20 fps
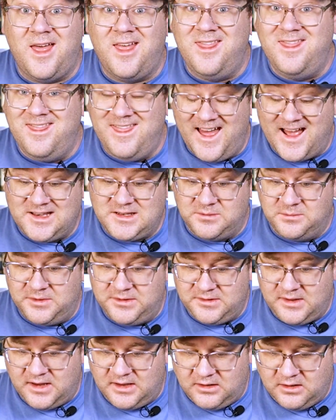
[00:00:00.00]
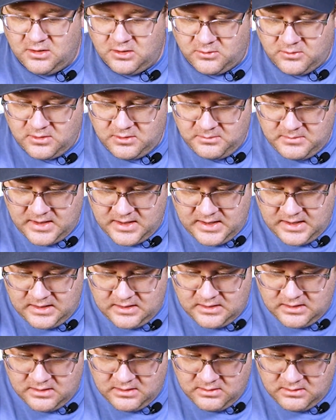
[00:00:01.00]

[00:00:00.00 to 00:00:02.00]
That's a mistake you don't want to make.